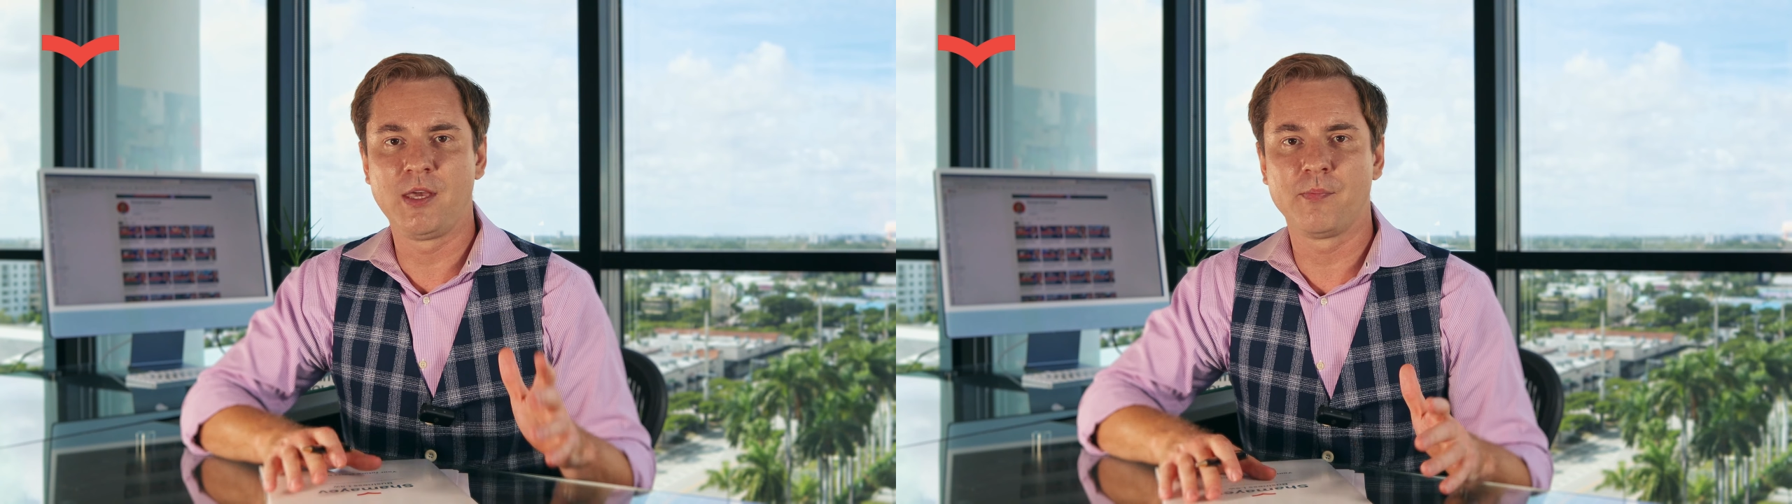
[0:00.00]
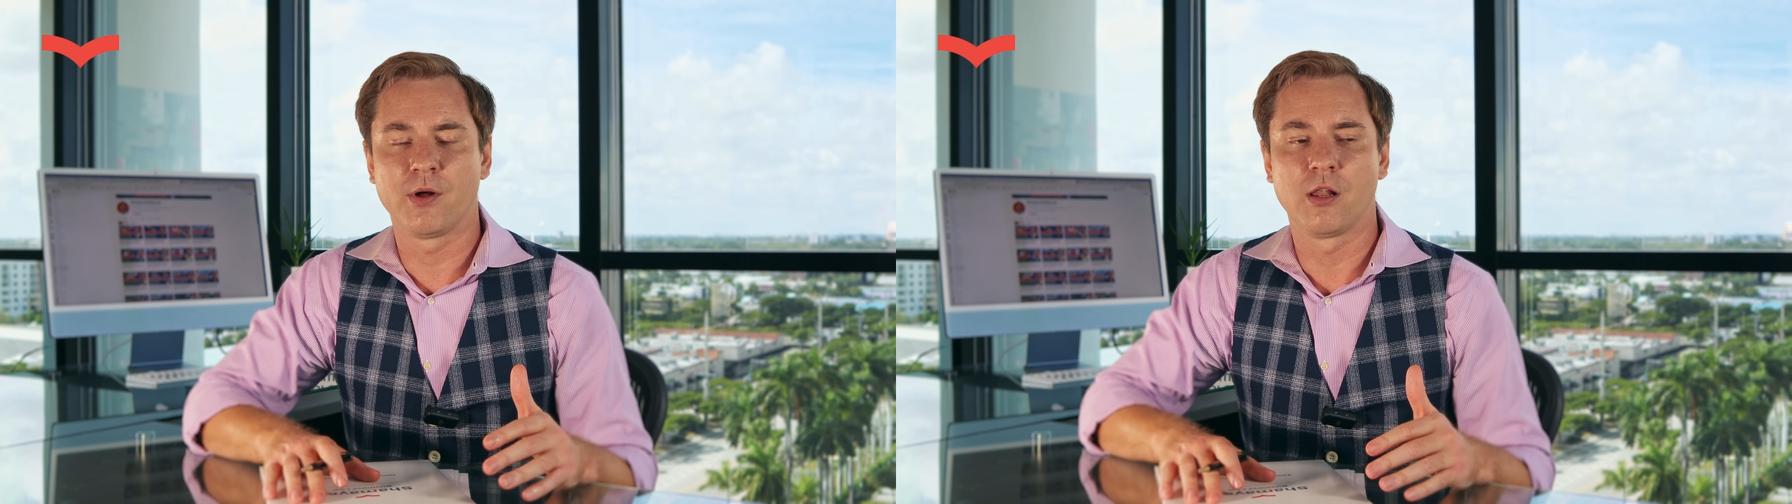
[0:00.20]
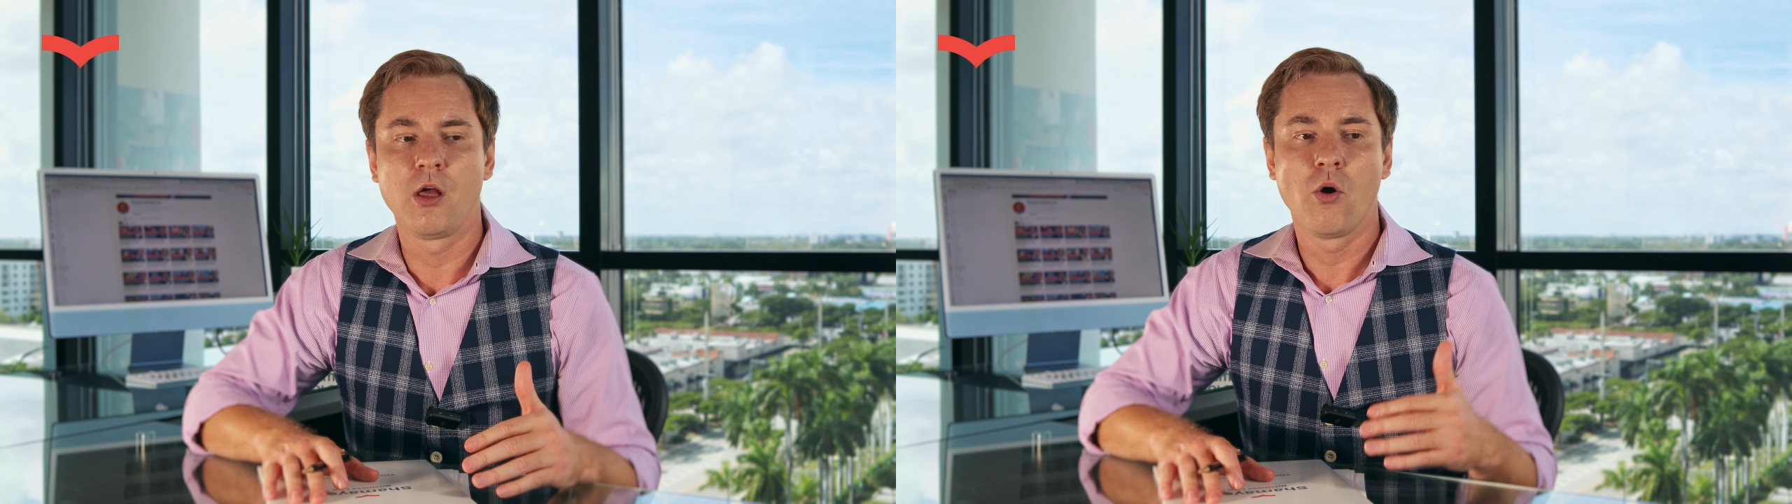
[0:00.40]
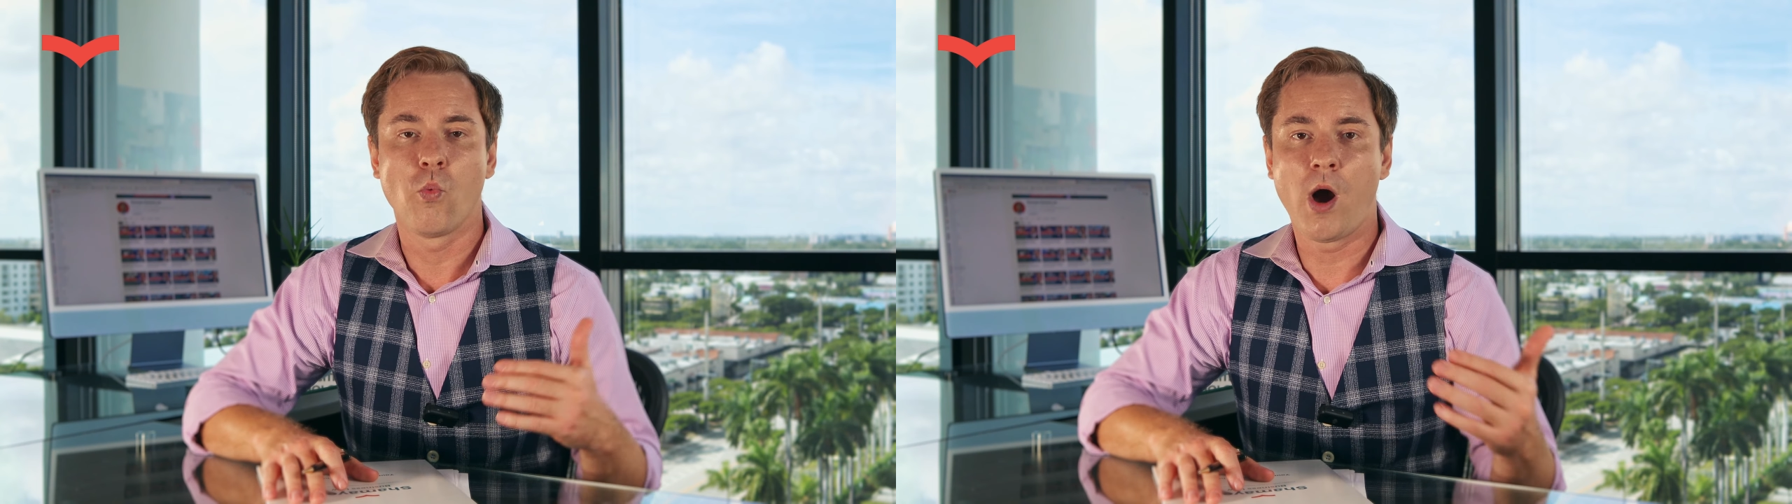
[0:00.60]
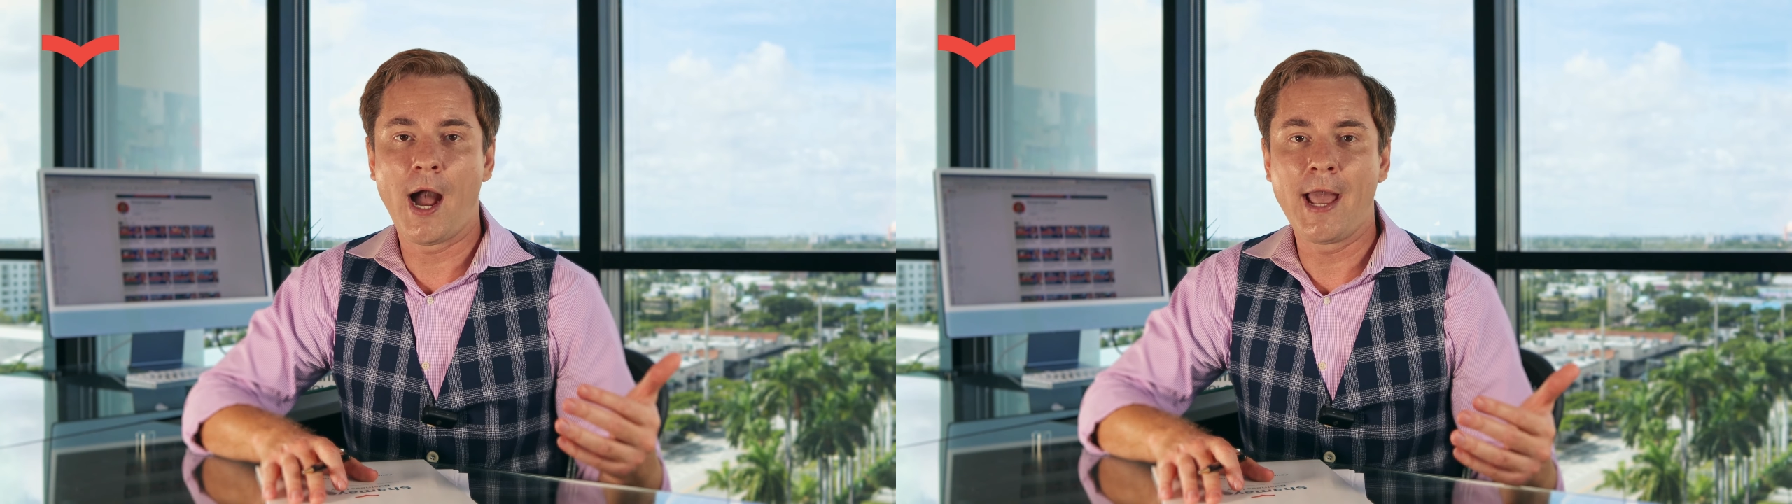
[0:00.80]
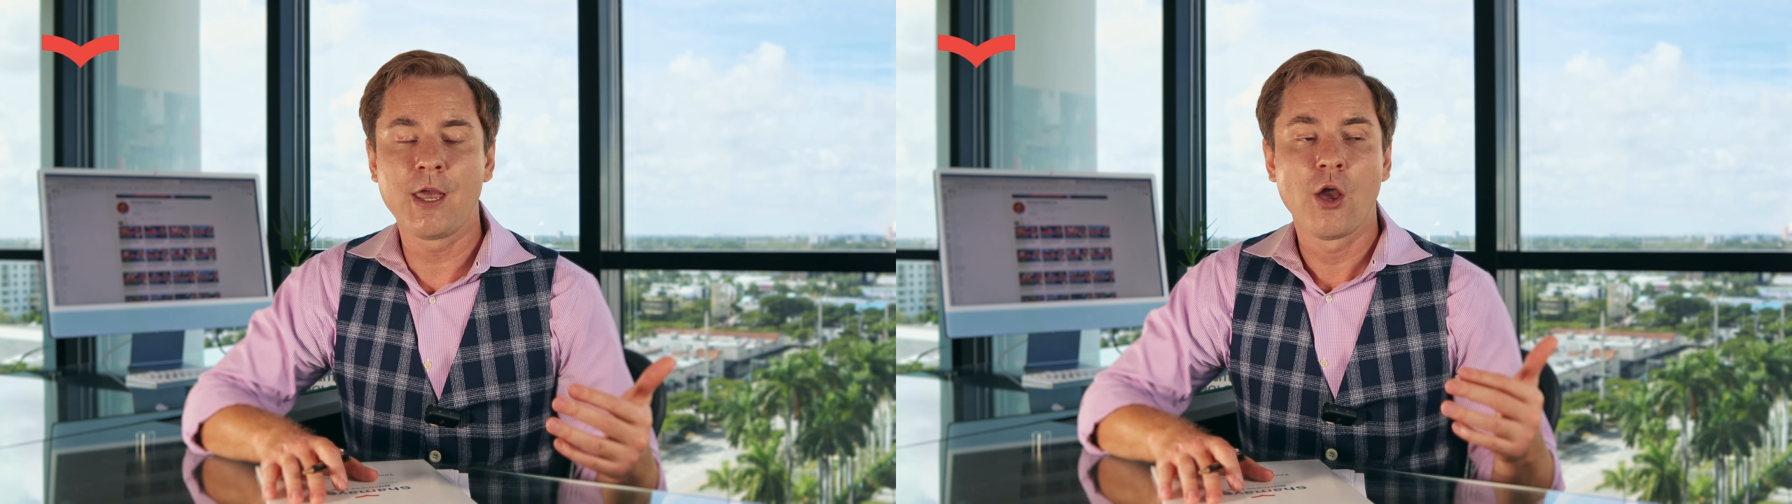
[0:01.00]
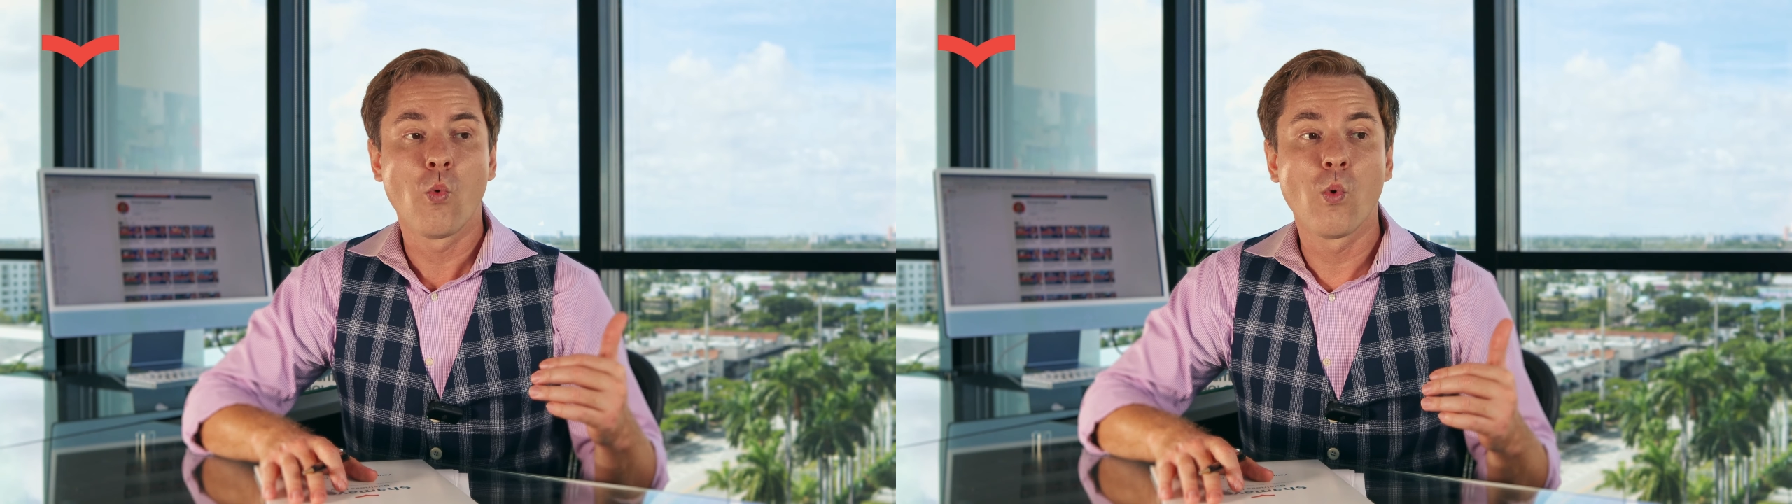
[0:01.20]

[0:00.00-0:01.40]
people. Why?